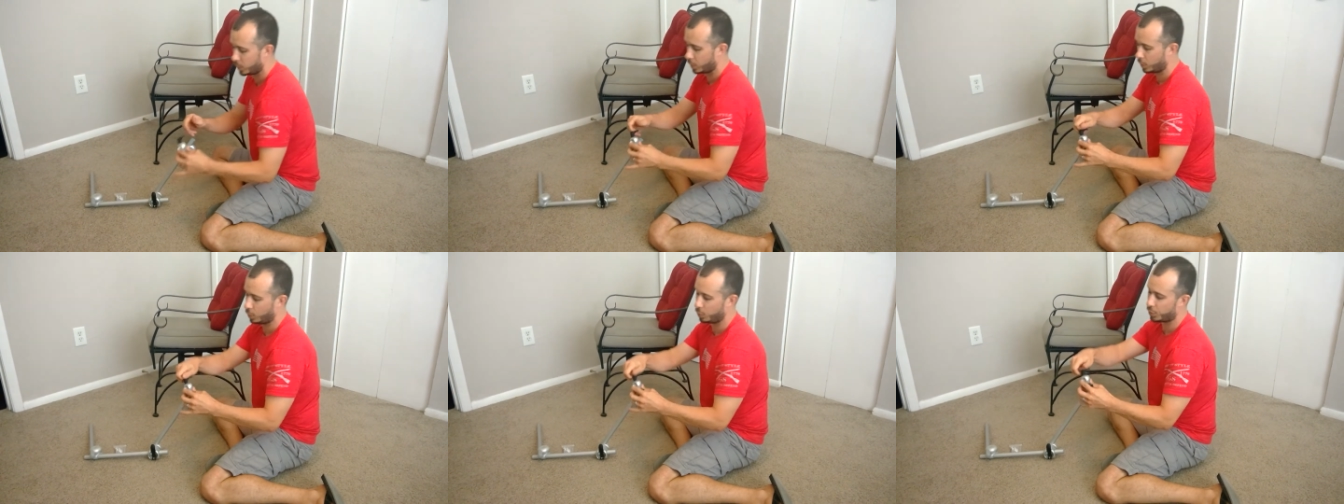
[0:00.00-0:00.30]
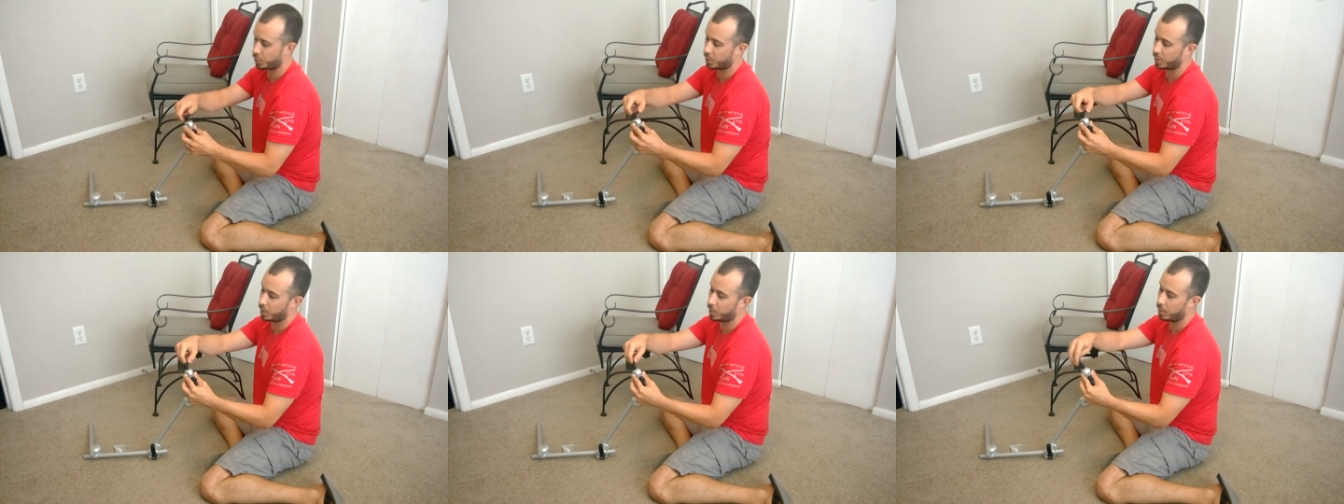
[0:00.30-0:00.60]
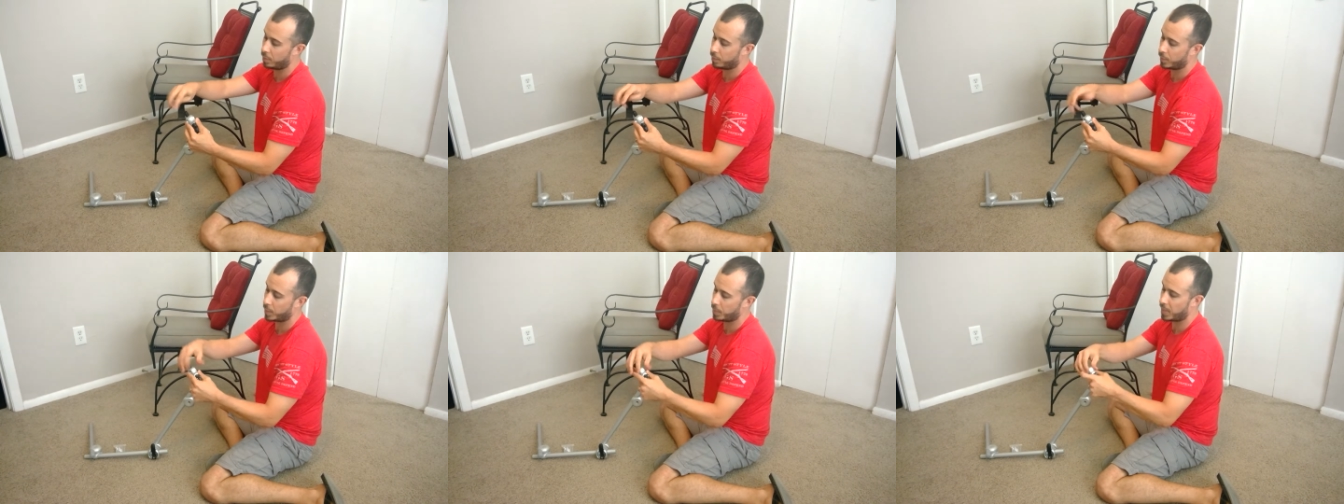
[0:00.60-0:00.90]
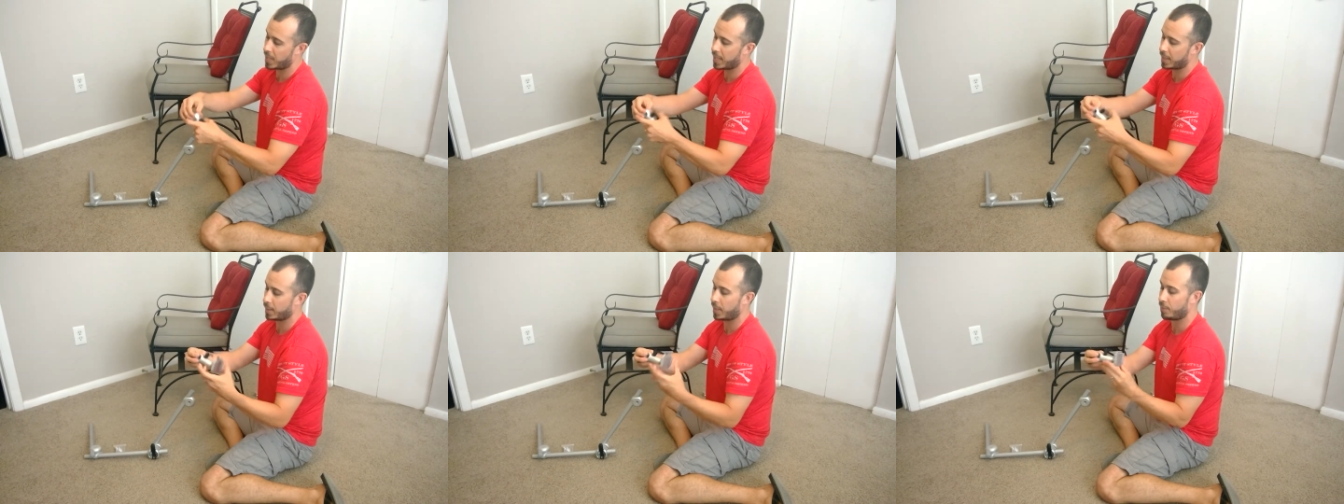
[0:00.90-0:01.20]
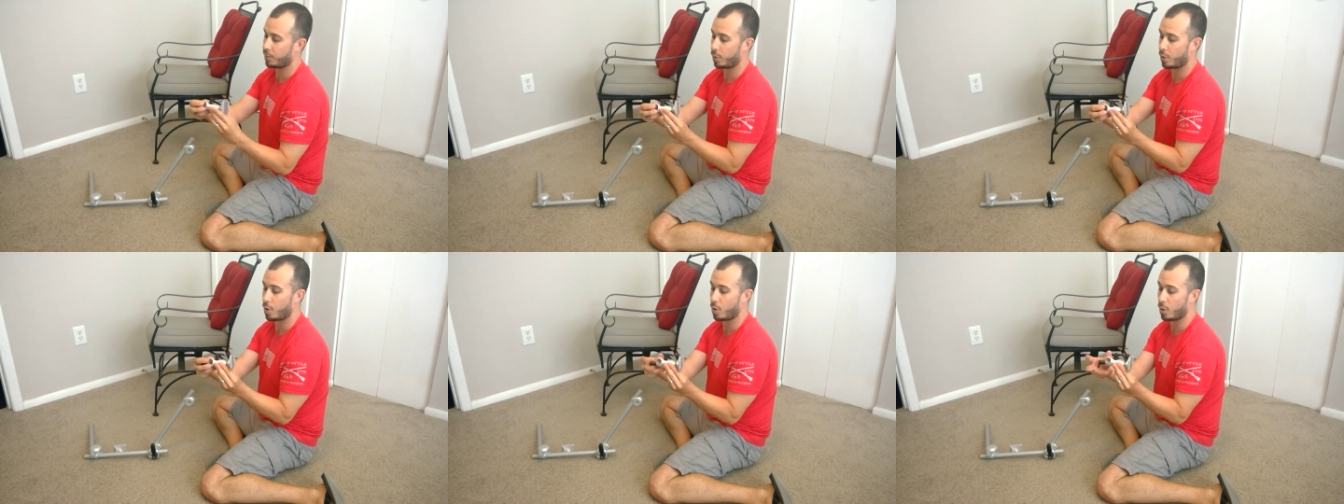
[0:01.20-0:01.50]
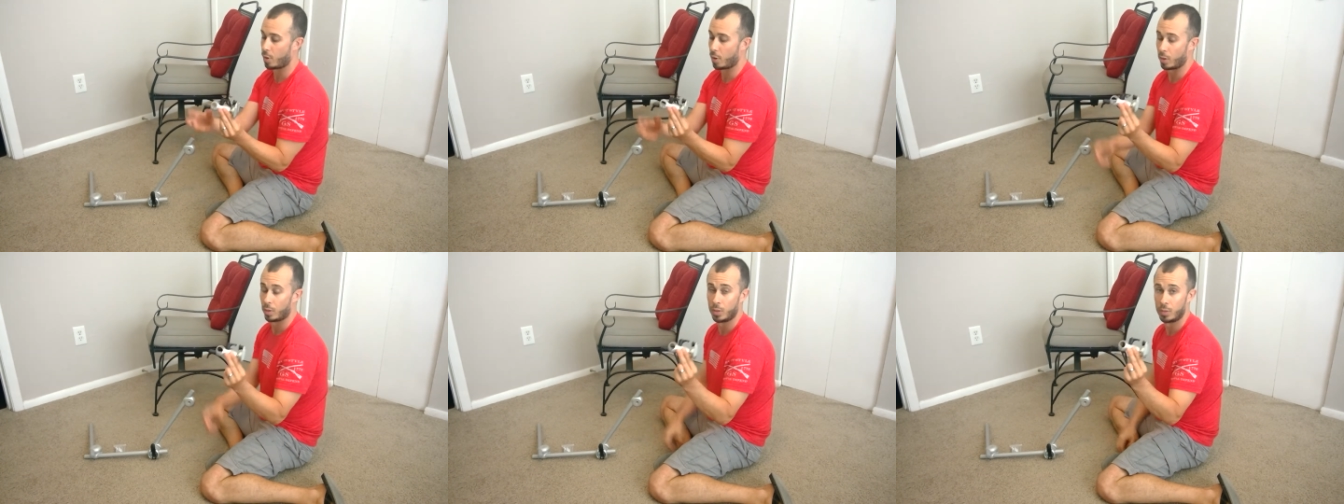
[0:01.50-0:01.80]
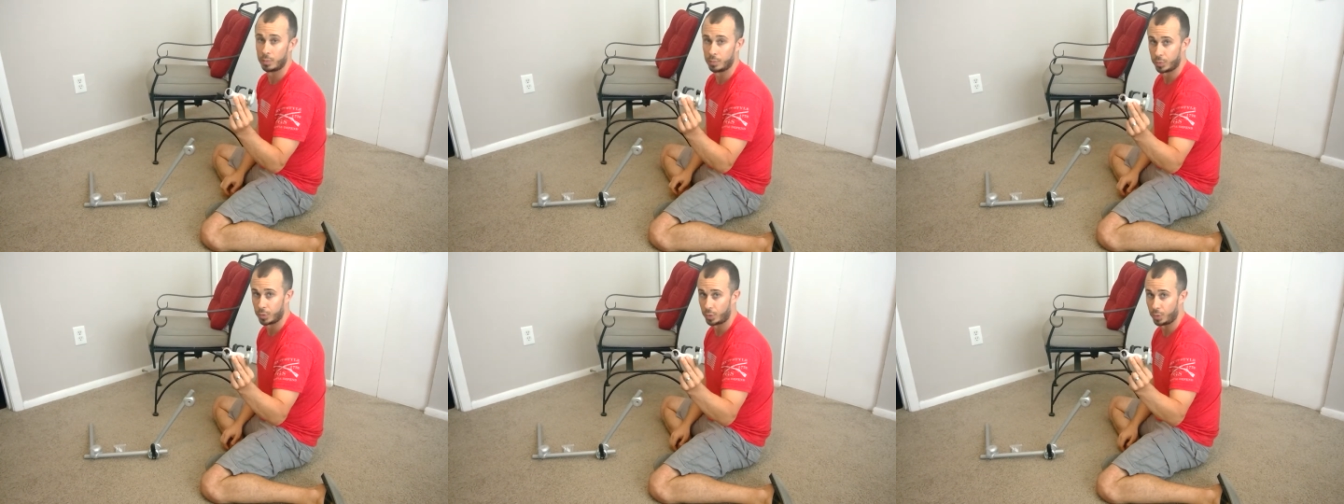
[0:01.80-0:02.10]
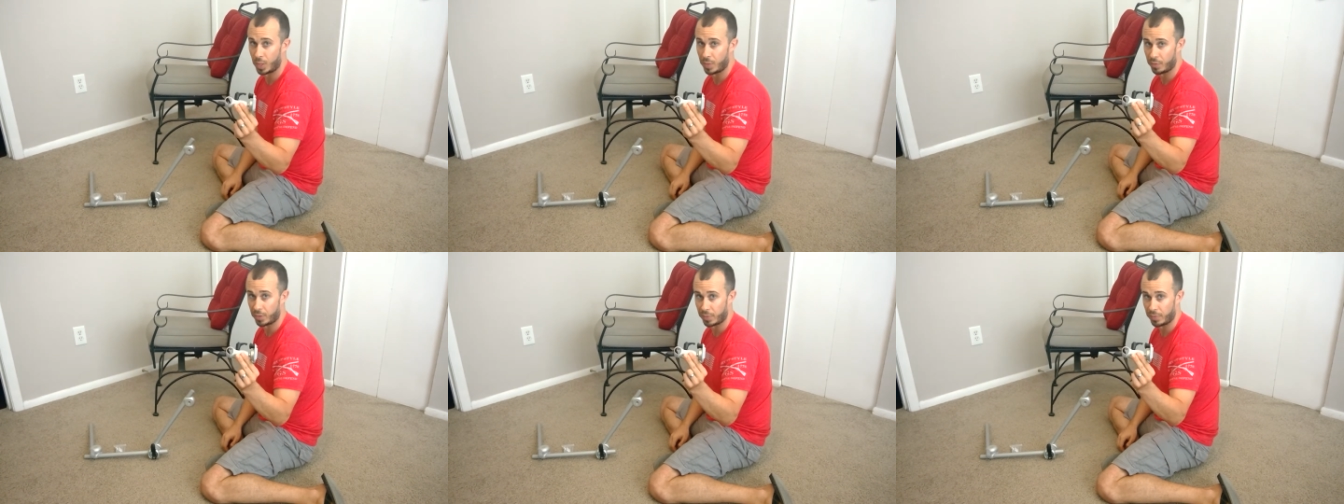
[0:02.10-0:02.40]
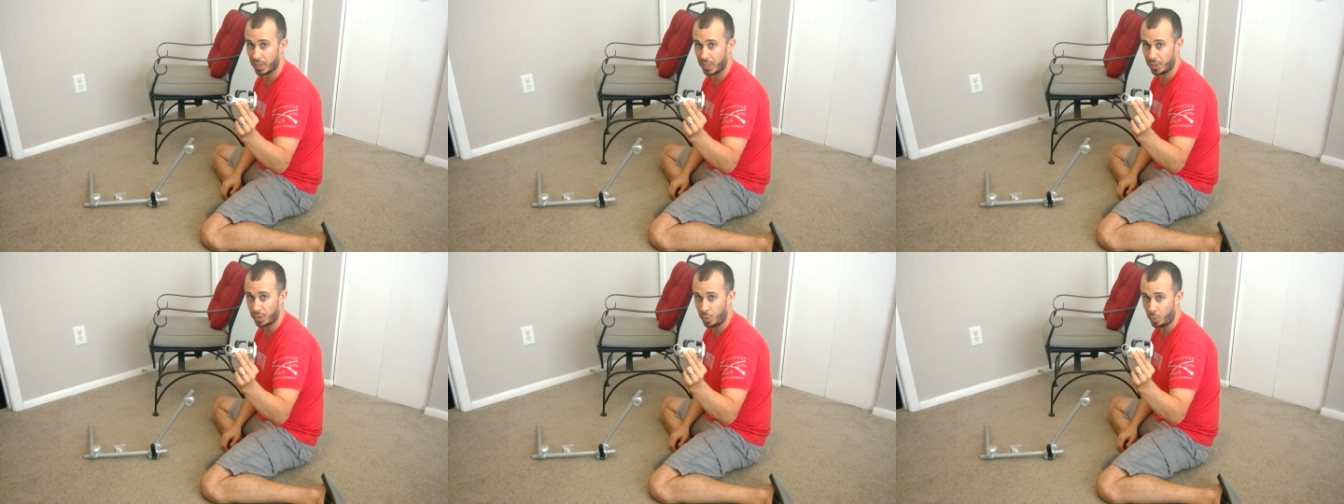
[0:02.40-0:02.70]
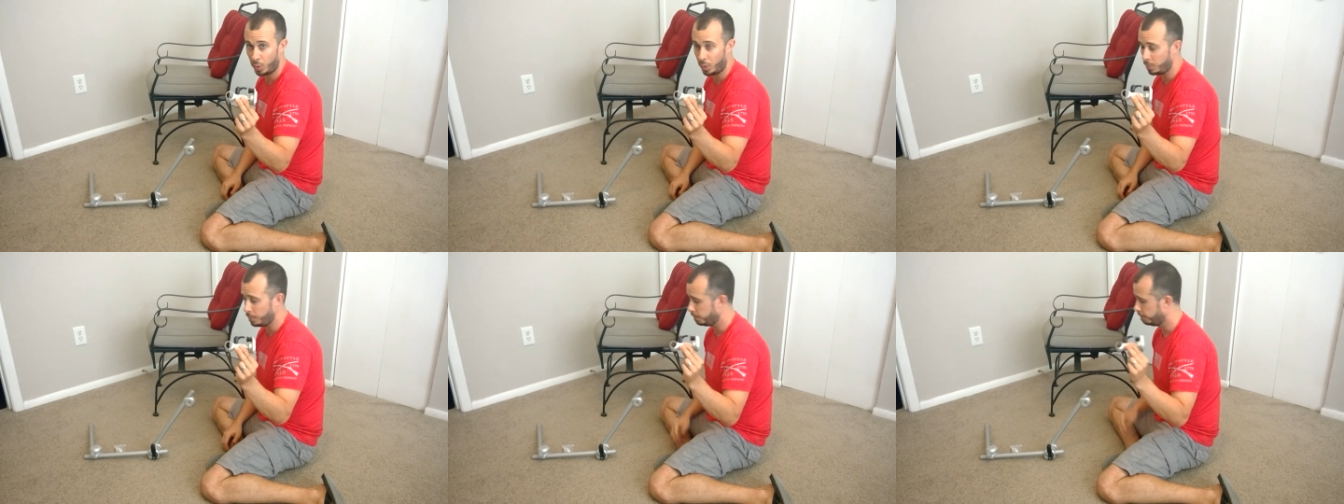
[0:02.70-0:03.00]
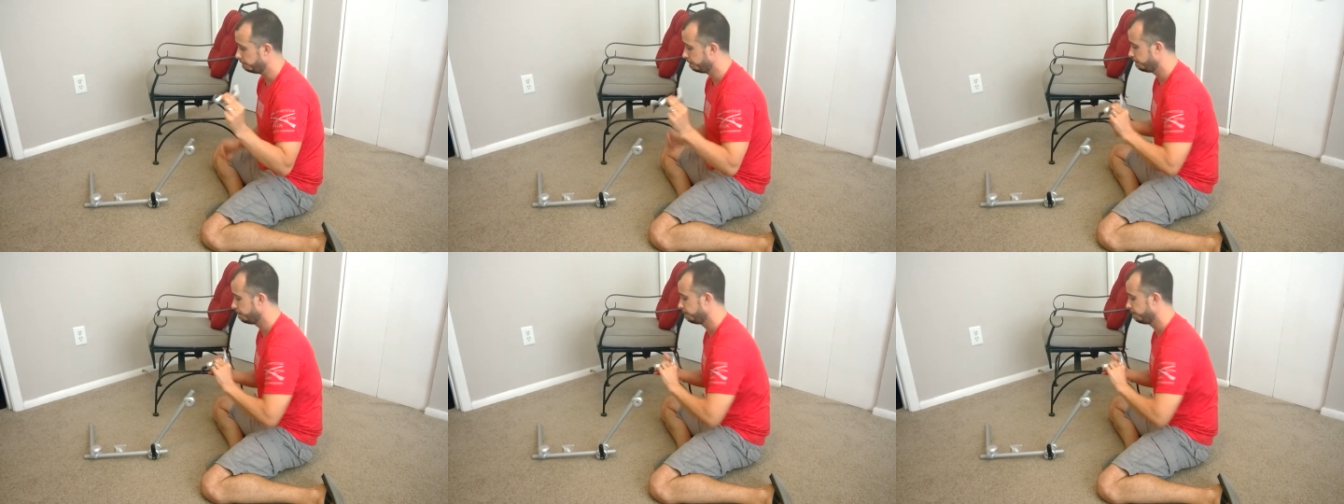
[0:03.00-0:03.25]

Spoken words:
loosen the black lever on our 2-lever device holder,